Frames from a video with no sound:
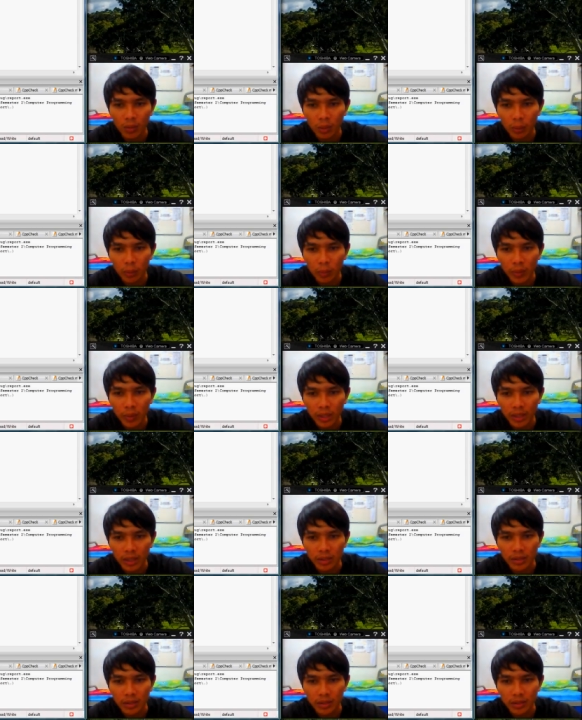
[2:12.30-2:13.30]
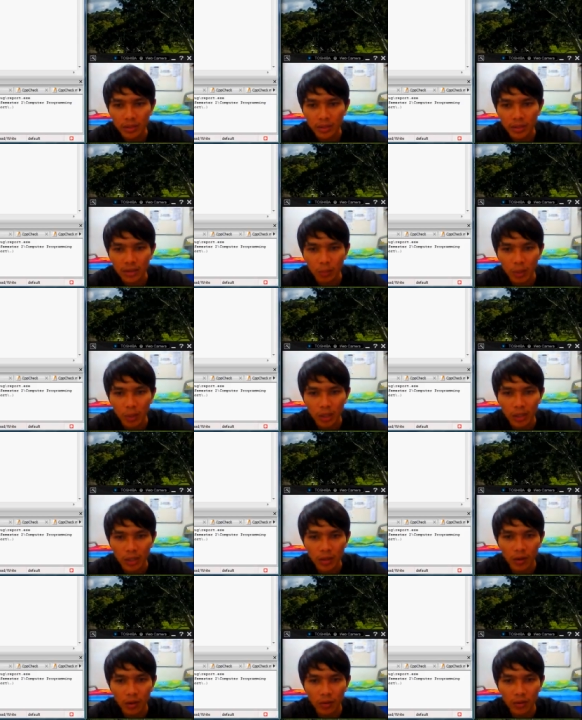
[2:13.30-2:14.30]
print mechanism
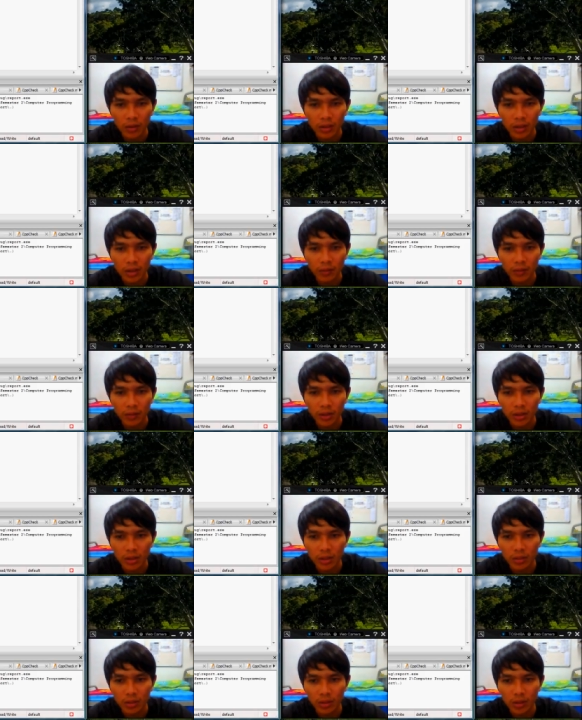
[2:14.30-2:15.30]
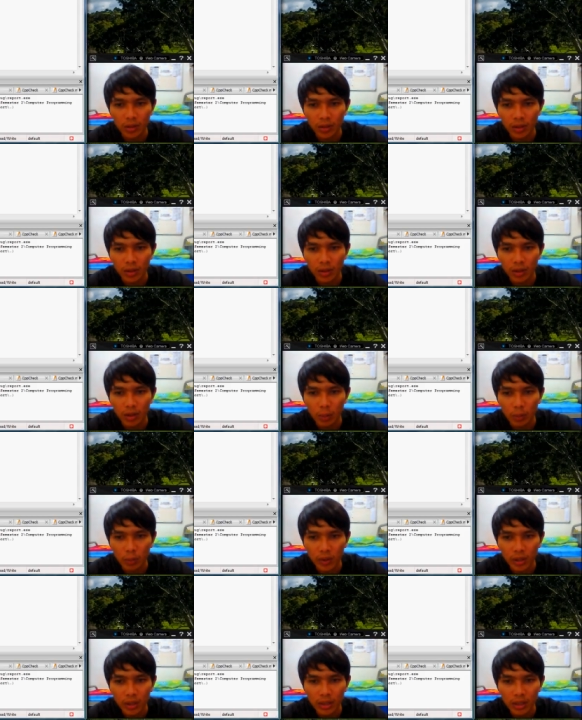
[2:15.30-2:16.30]
of heat transfer, print
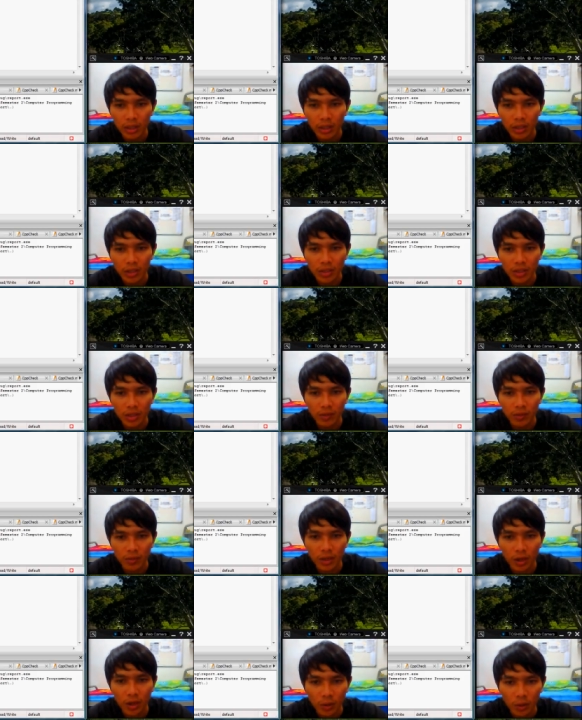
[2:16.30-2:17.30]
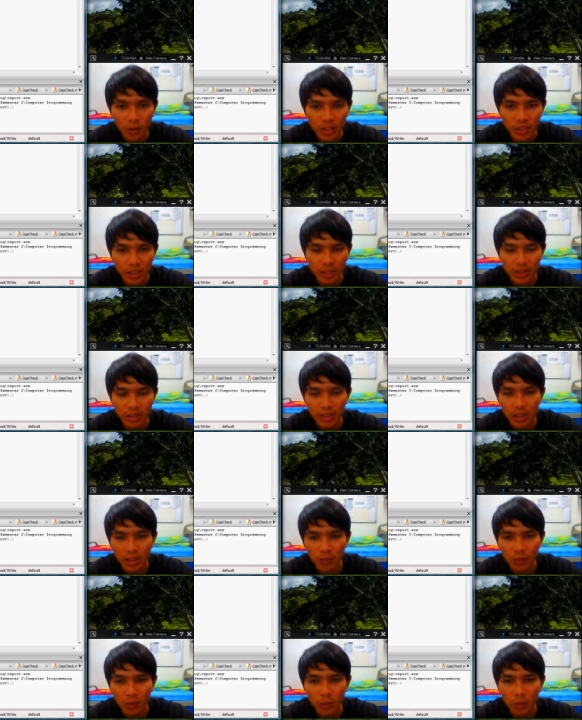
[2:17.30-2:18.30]
energy transfer calculation. We
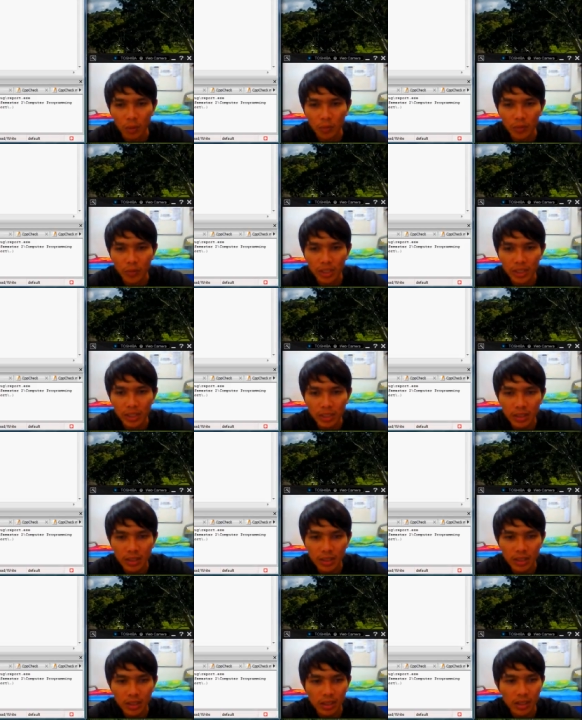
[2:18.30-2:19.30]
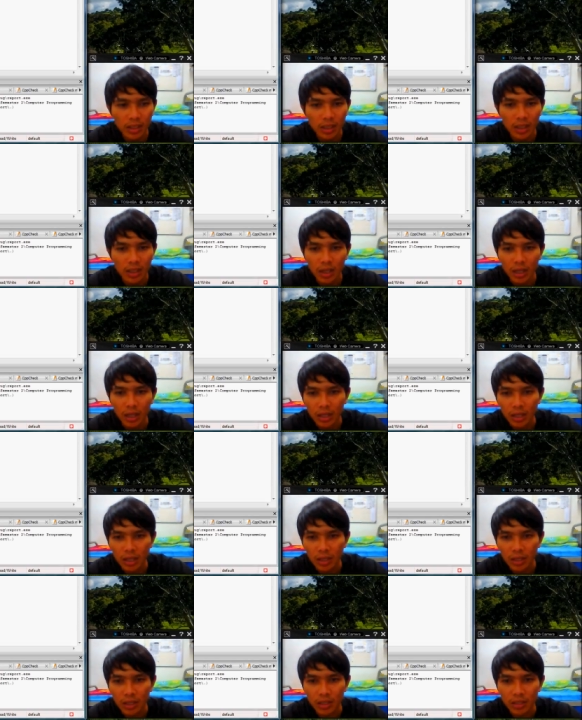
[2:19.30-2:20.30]
will print
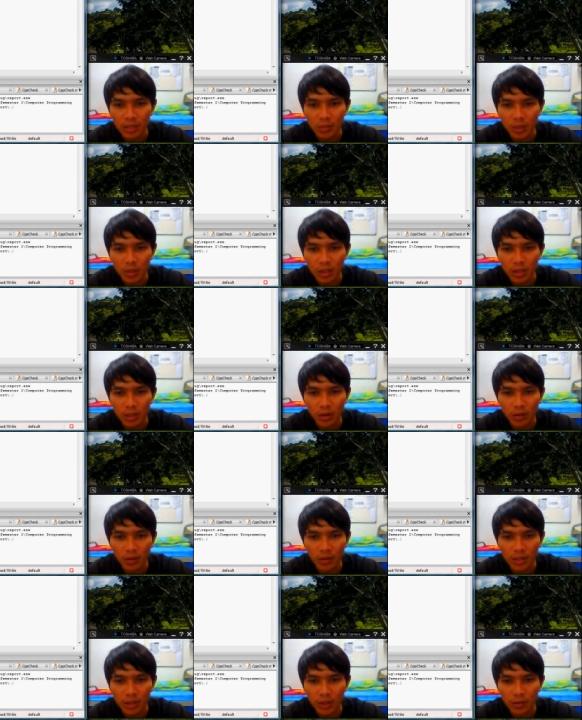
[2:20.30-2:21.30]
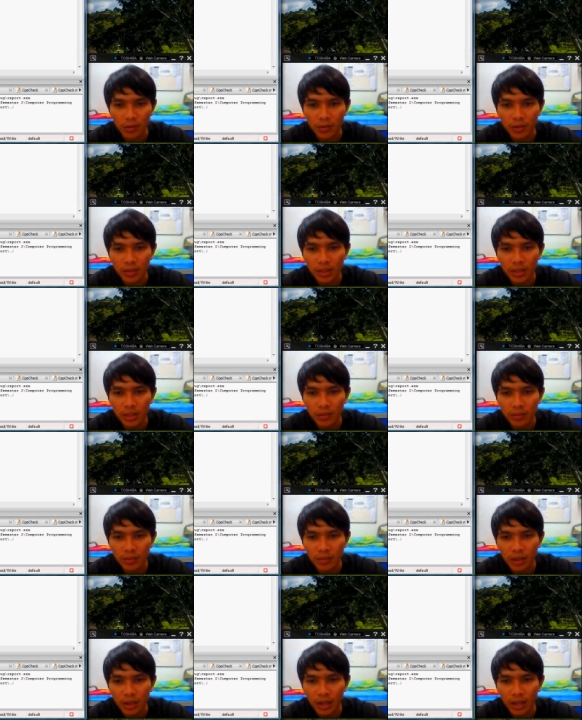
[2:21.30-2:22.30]
this mechanism of heat transfer.
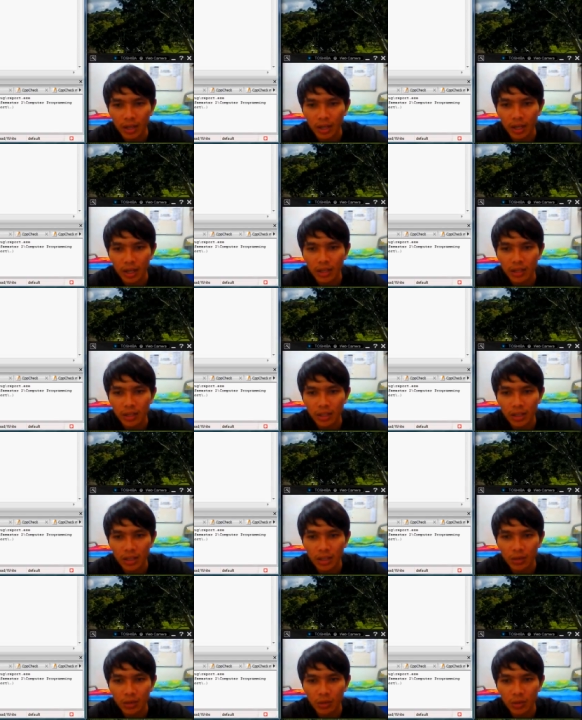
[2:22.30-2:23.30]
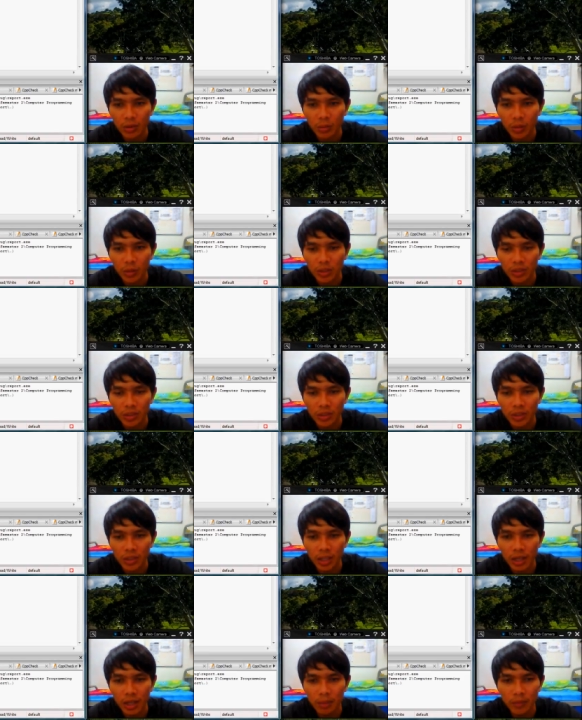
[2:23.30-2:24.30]
Then K equal to material
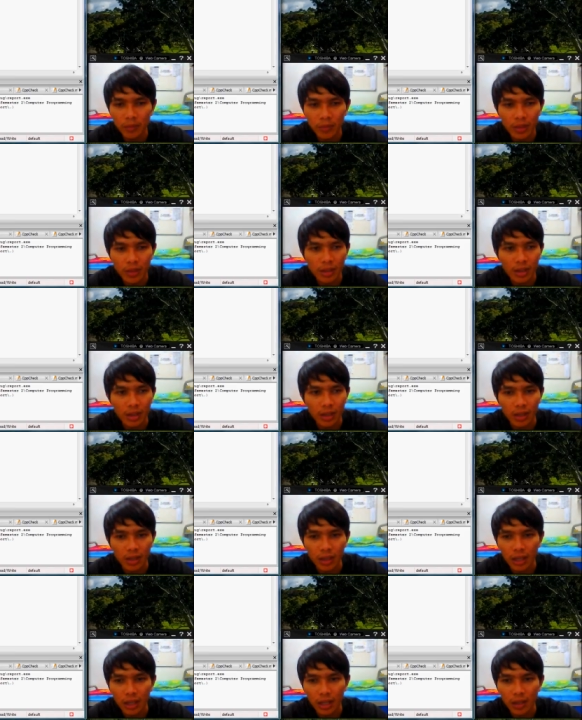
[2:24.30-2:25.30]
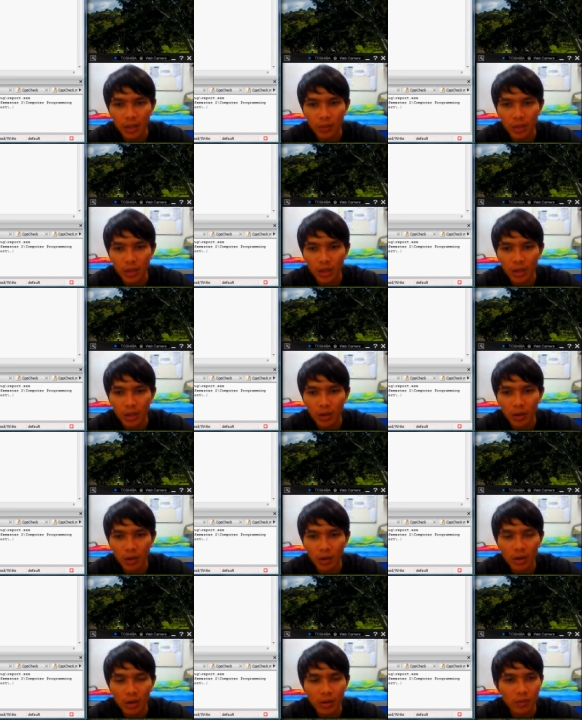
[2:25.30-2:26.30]
M, and we call
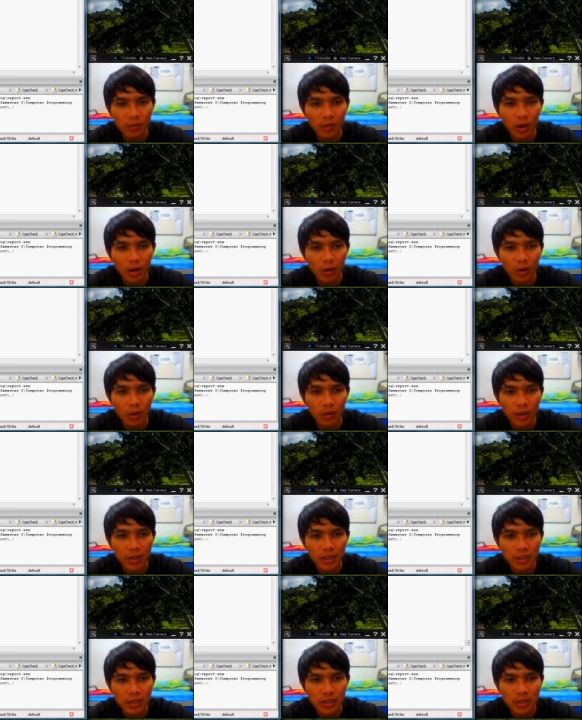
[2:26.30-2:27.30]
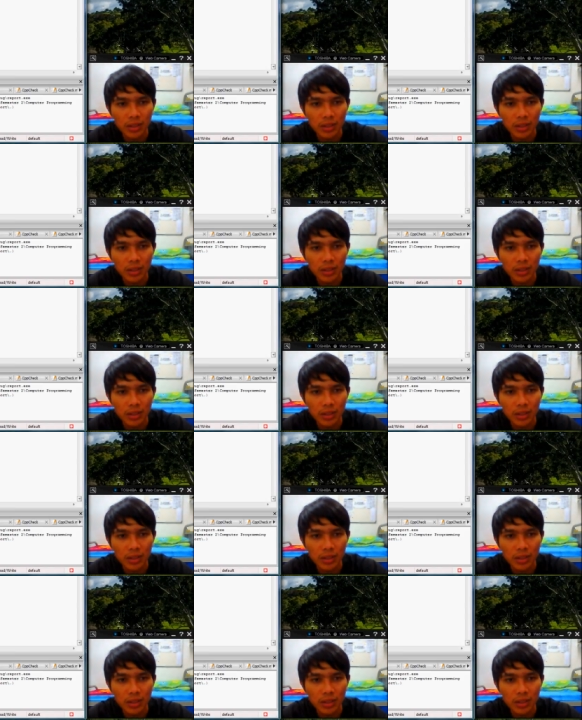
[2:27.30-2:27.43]
for our function.